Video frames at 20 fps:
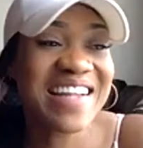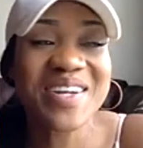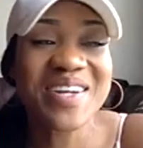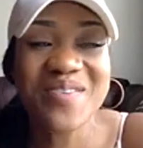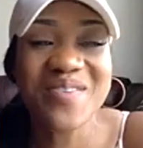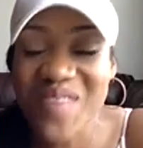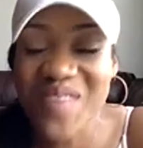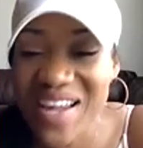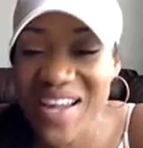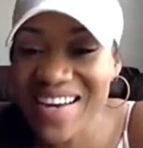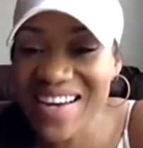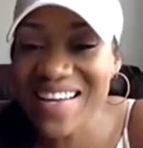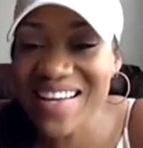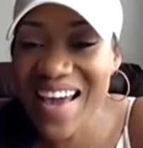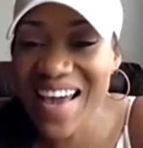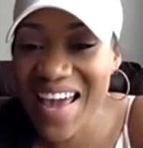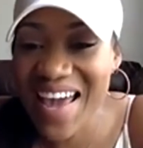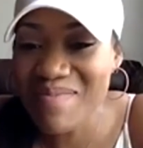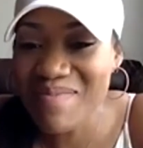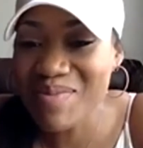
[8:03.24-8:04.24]
up winning the
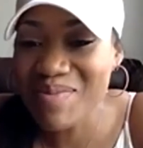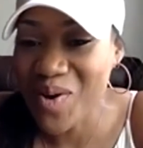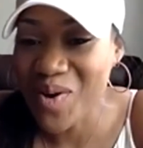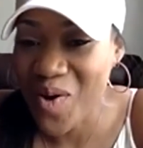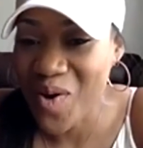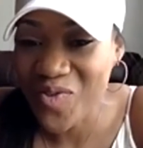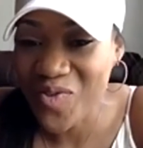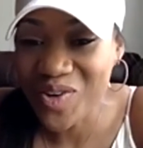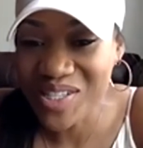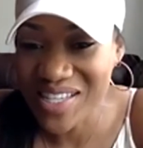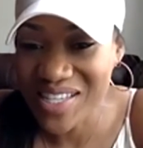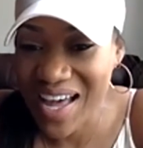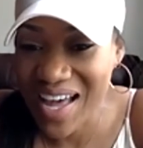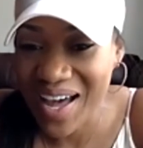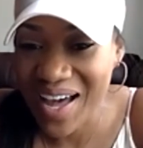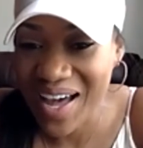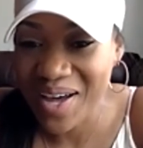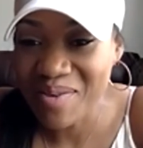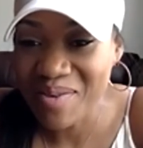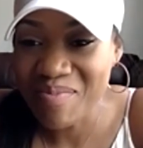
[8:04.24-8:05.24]
game in
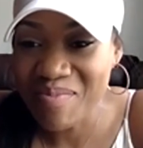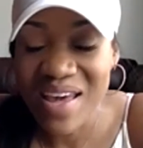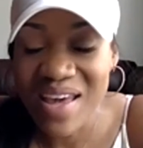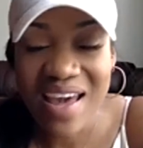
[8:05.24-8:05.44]
overtime.